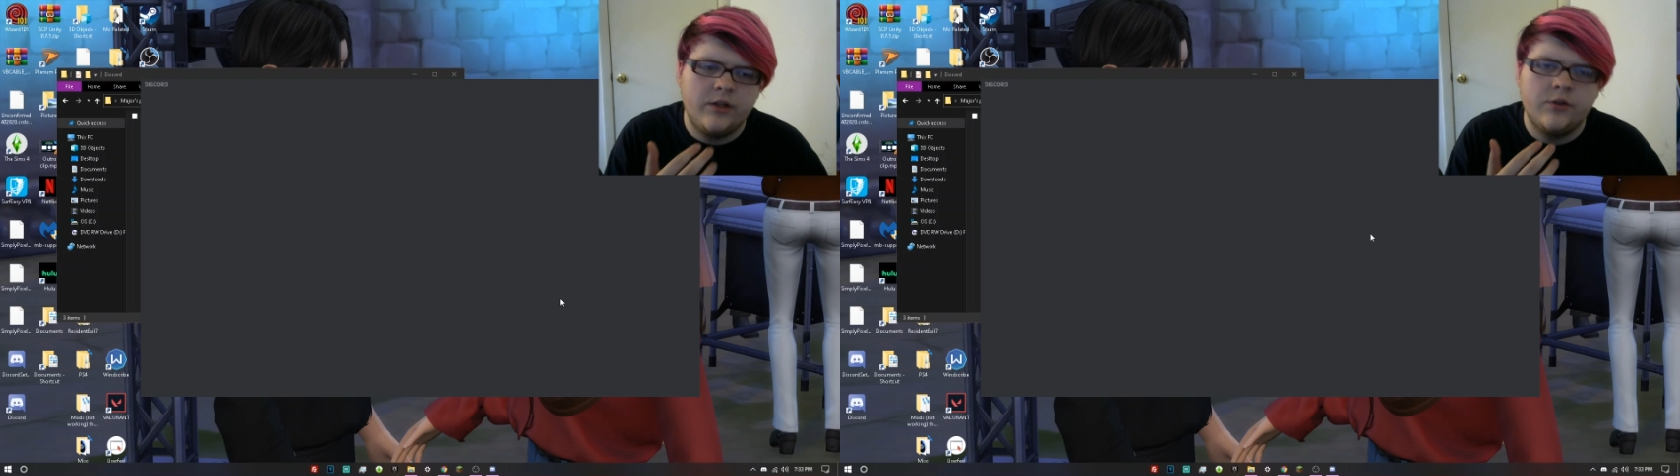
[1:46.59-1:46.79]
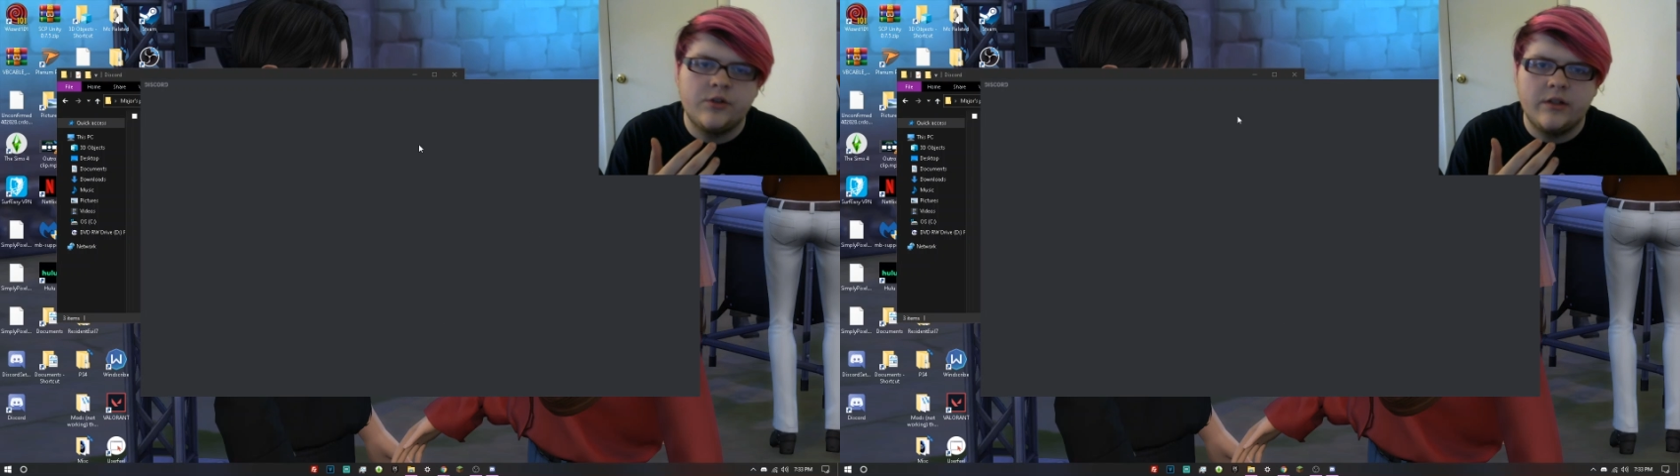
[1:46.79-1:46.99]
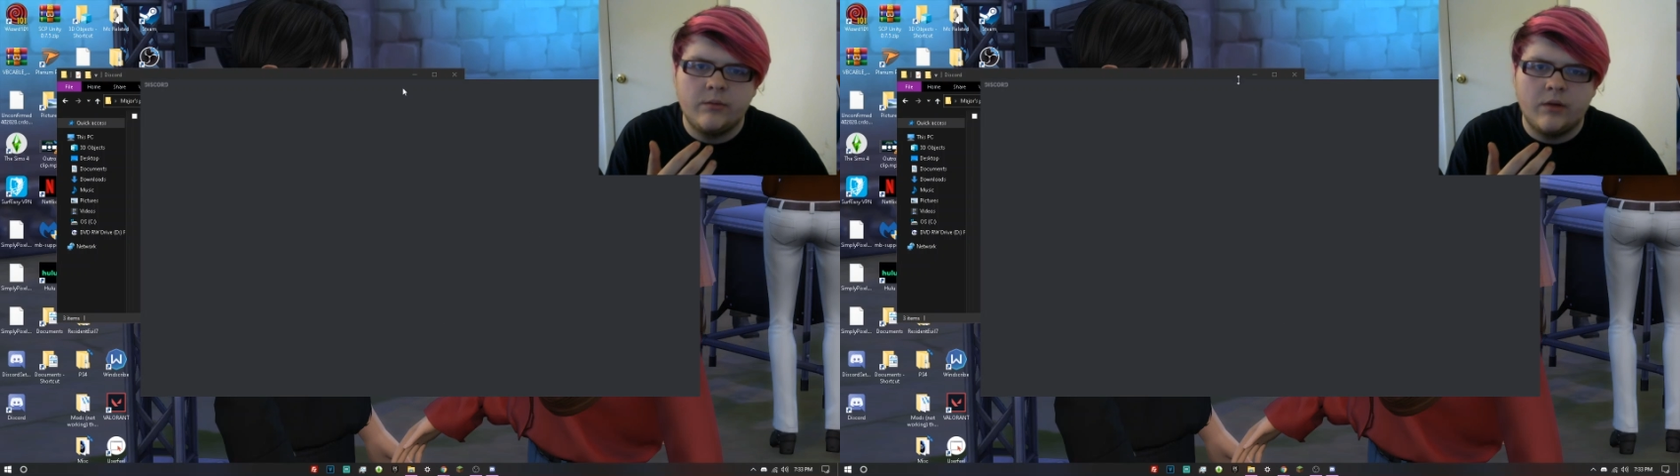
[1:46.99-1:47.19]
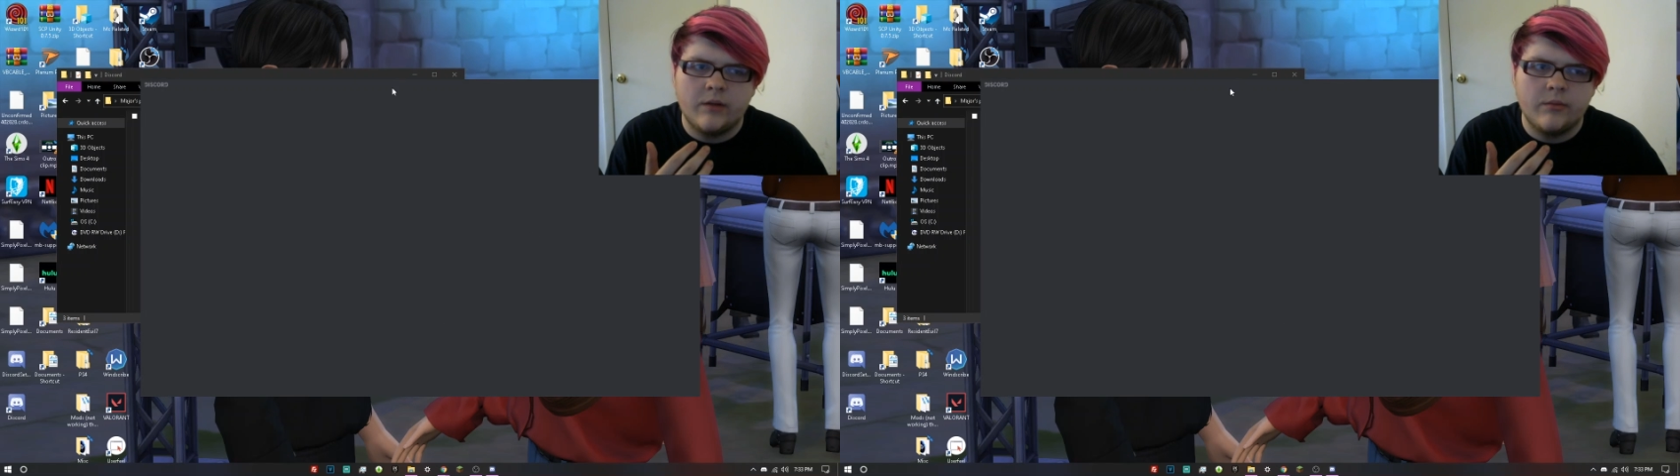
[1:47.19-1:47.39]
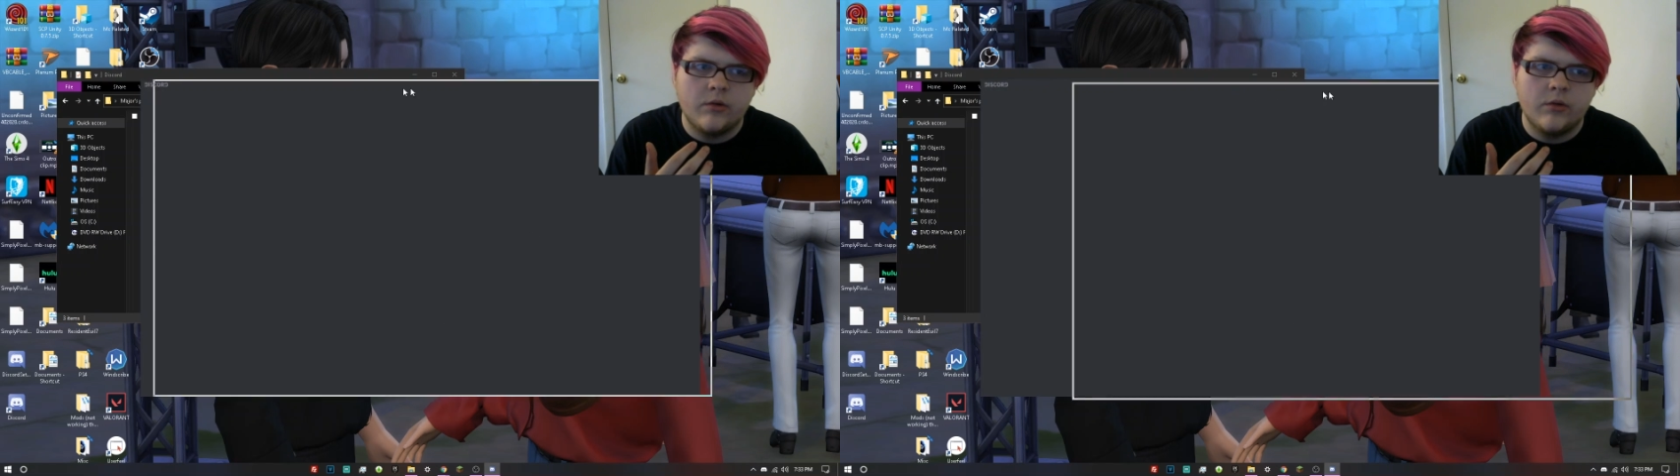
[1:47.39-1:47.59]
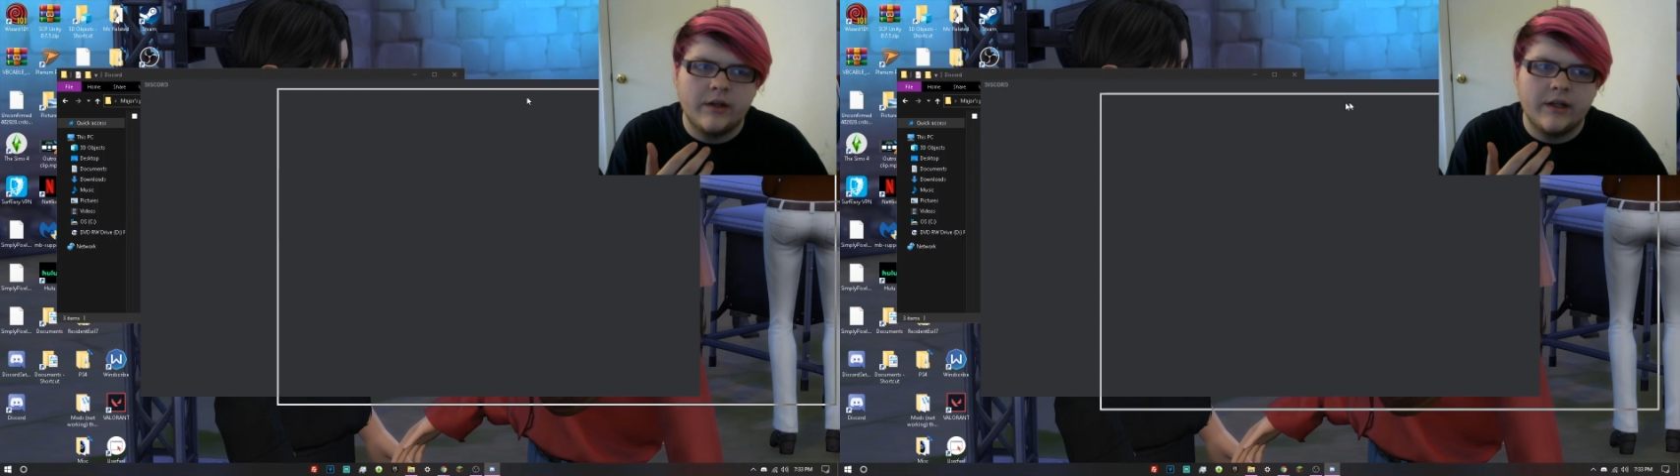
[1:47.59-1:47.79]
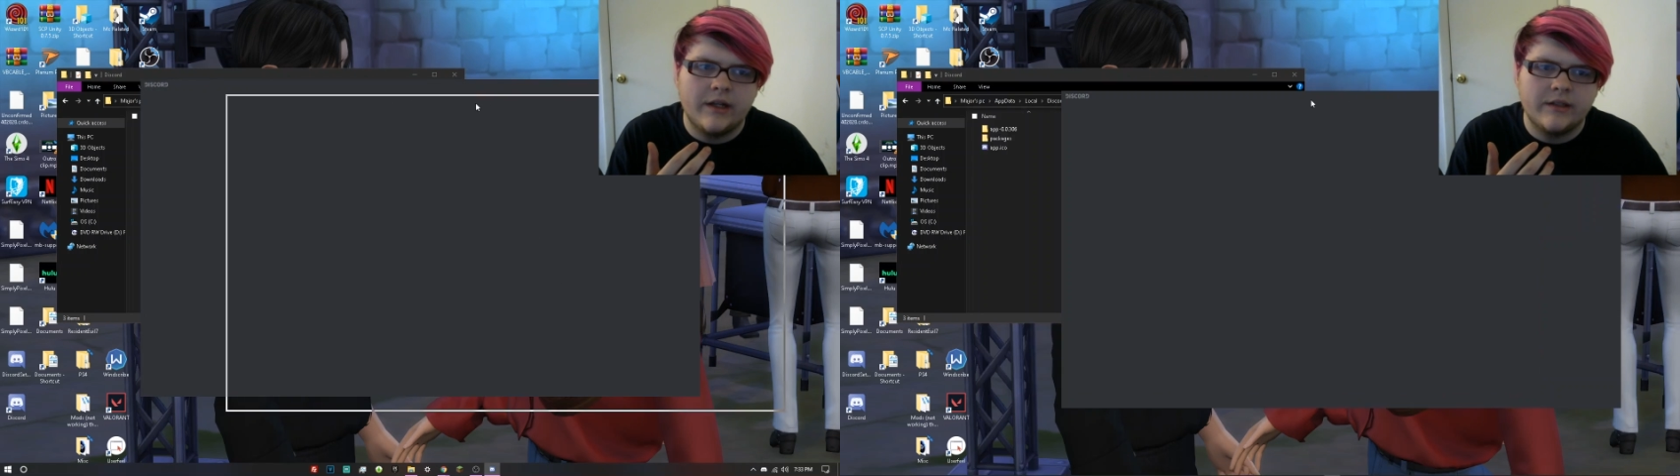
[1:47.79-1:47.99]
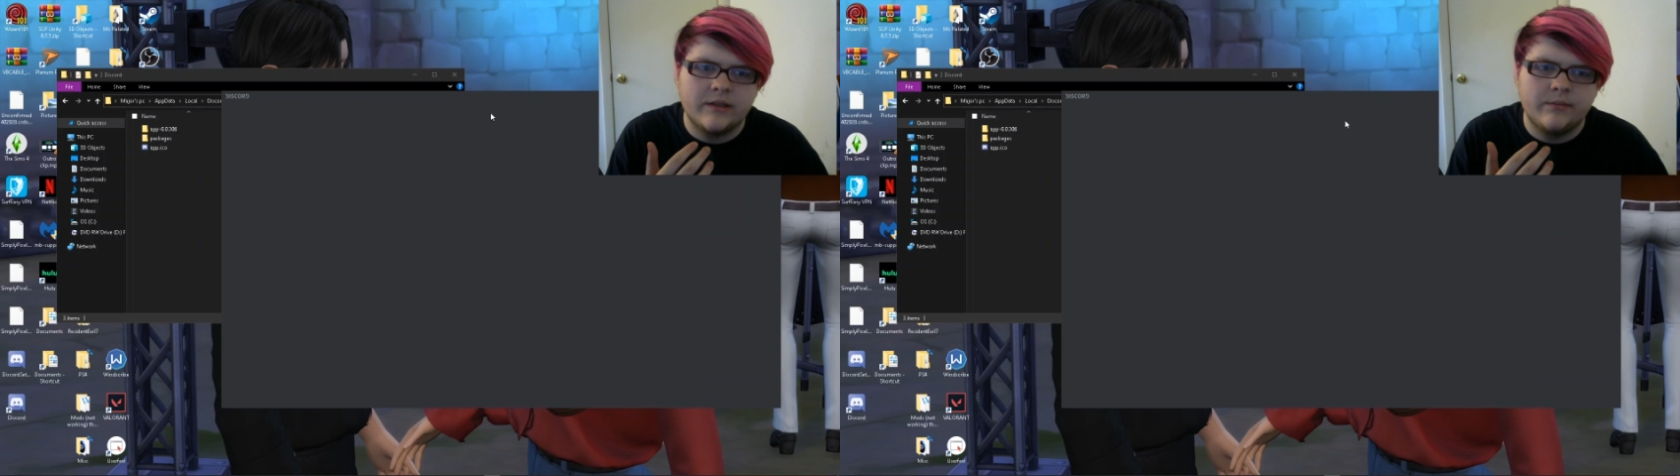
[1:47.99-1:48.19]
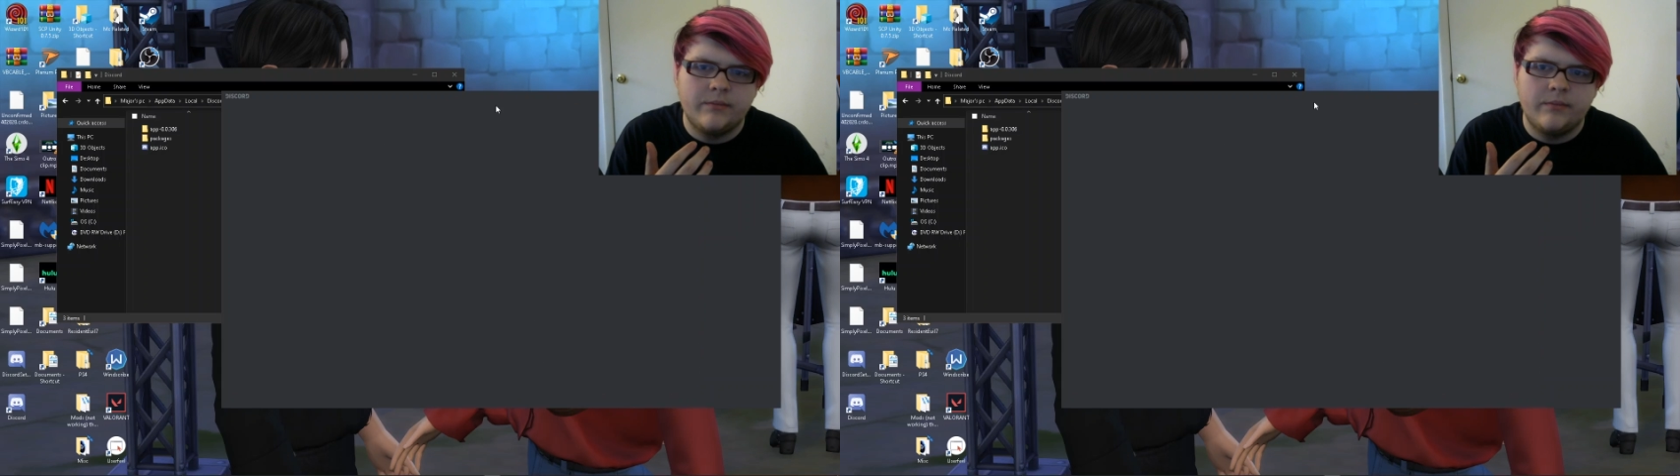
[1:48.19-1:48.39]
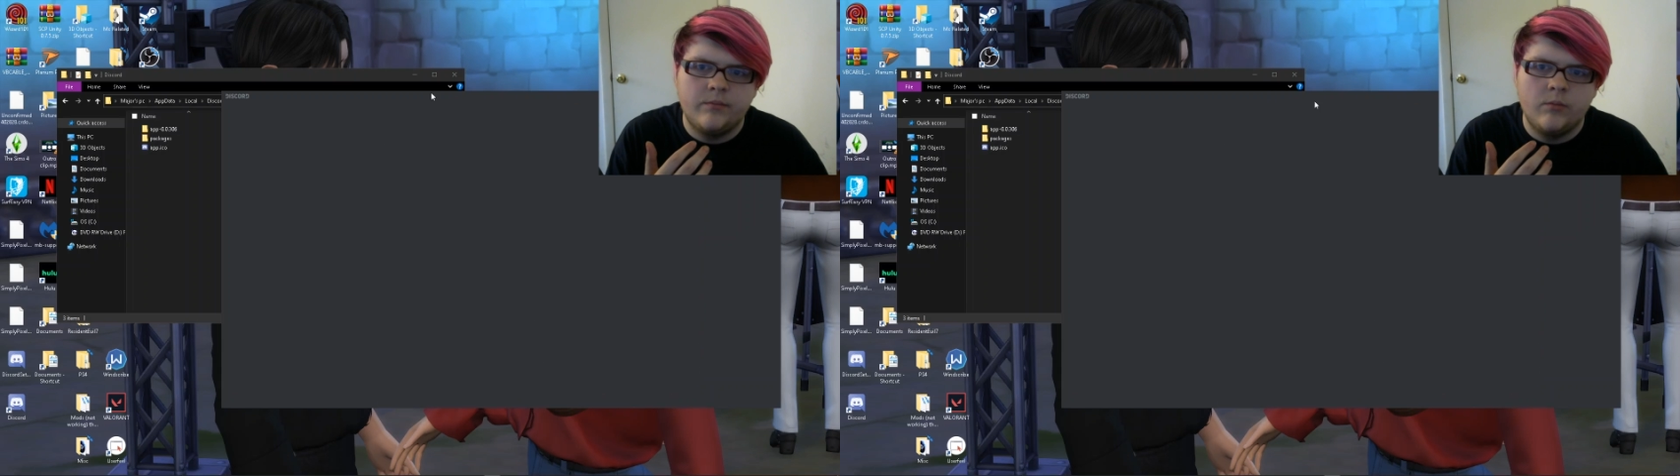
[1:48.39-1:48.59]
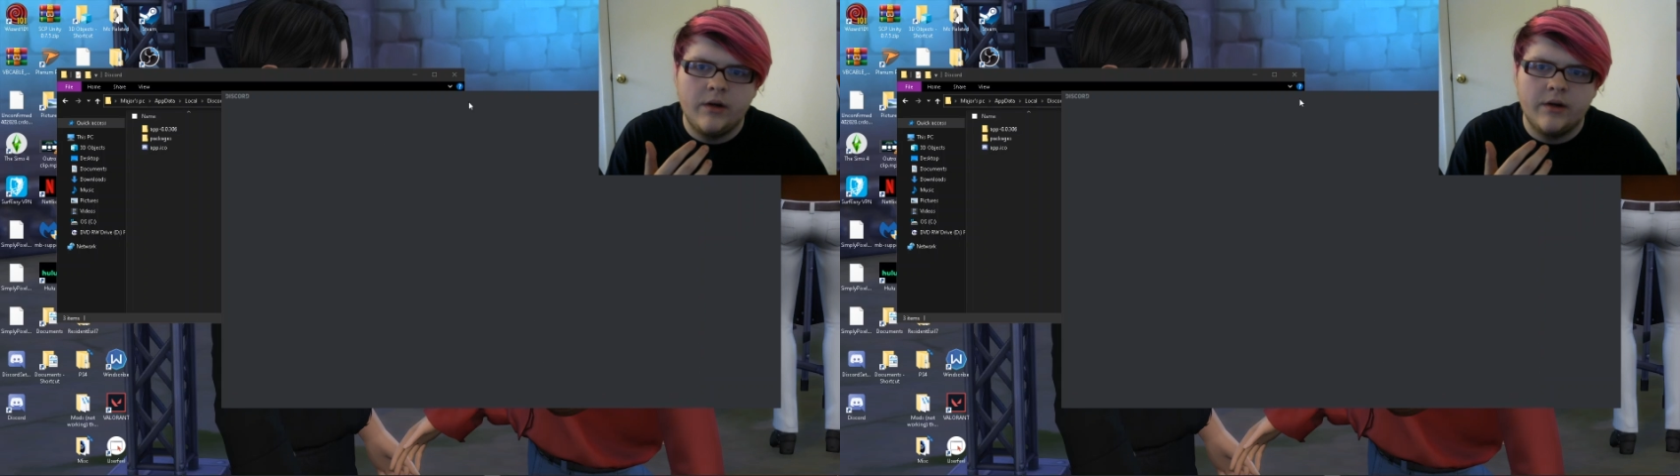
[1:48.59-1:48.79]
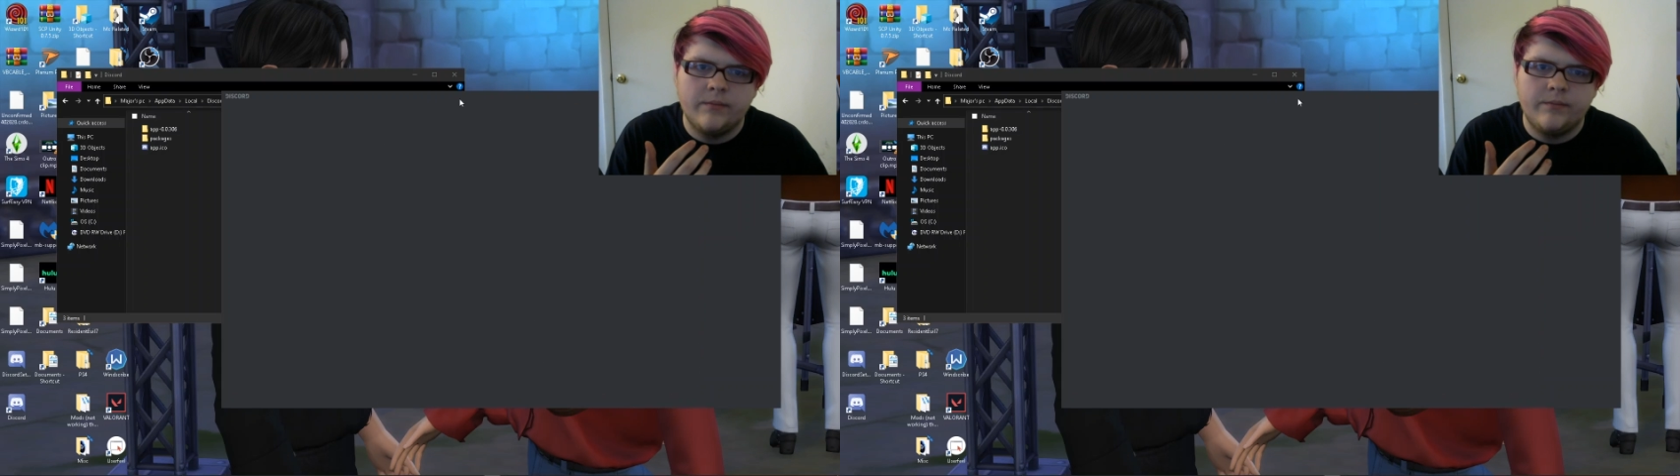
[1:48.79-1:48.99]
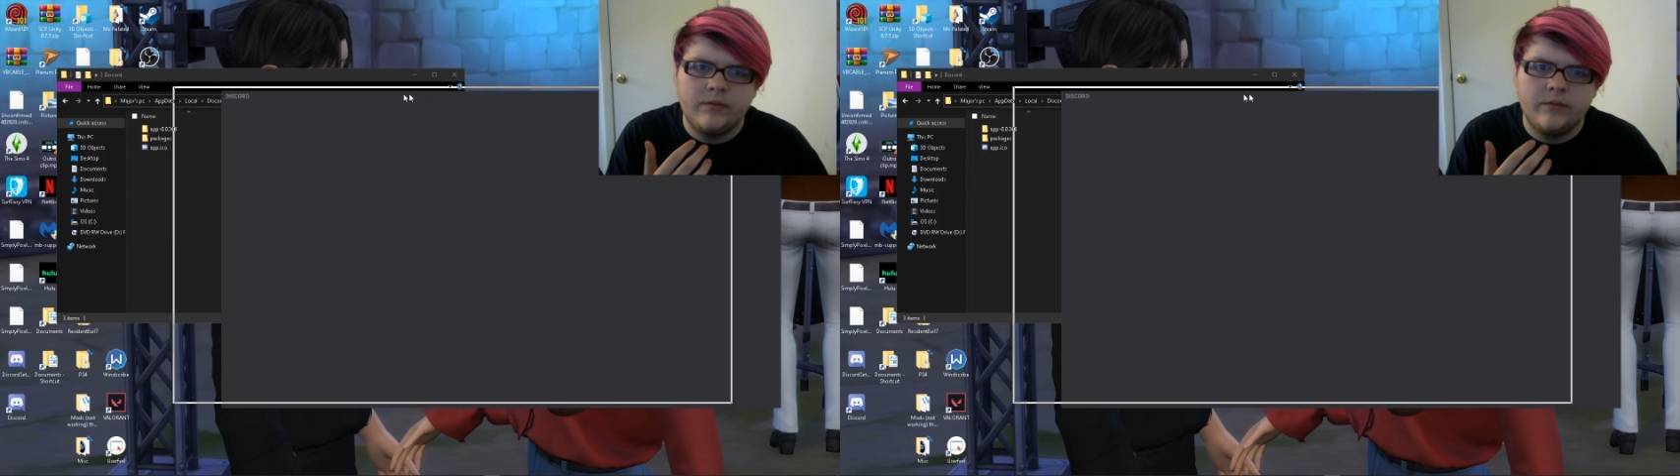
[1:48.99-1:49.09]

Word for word: Usually while I'm recording it has this weird